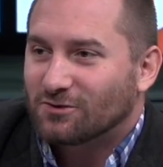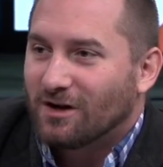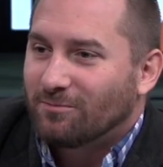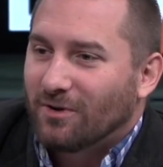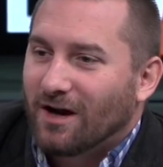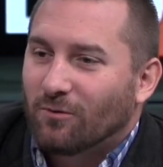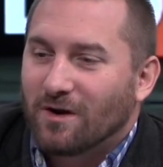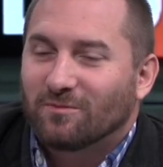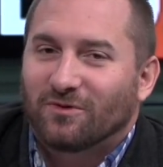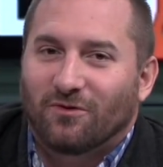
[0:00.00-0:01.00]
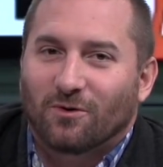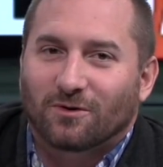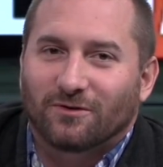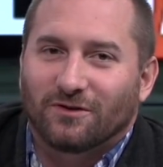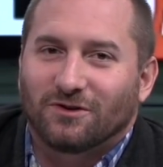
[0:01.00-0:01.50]
Trump went
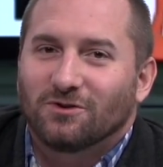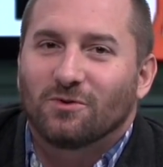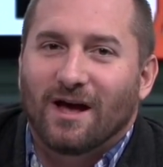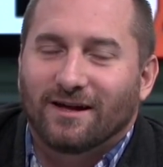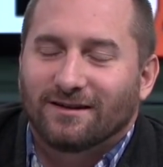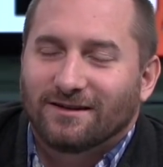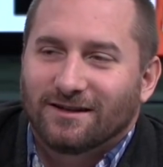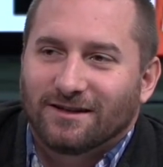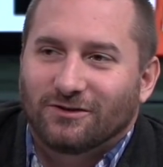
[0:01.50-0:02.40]
before the UN